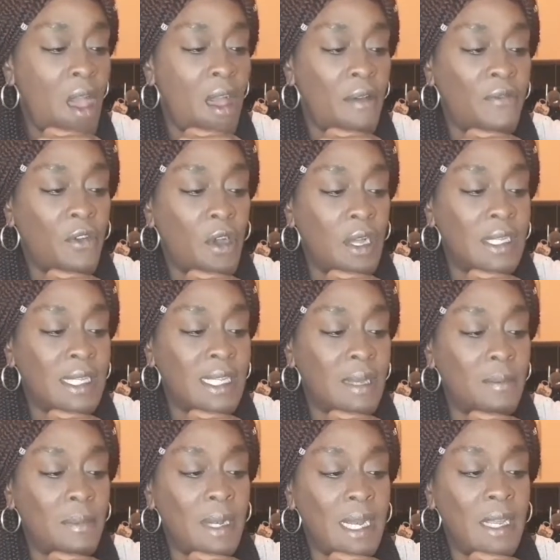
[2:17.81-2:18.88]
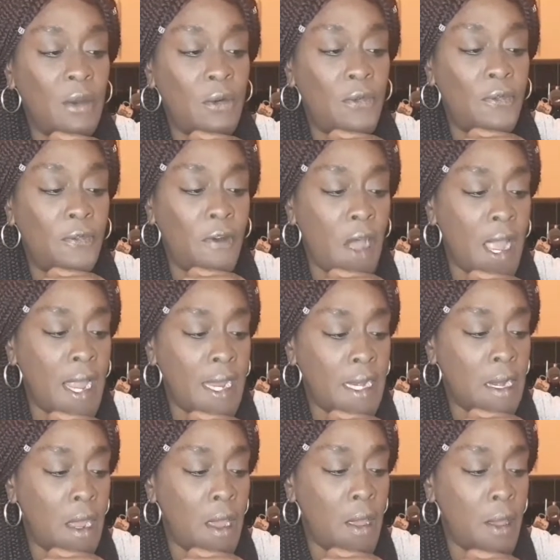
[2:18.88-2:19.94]
I've got some little
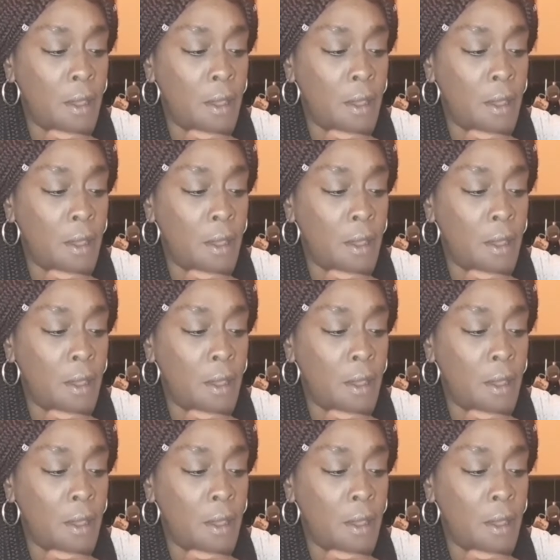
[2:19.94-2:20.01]
fine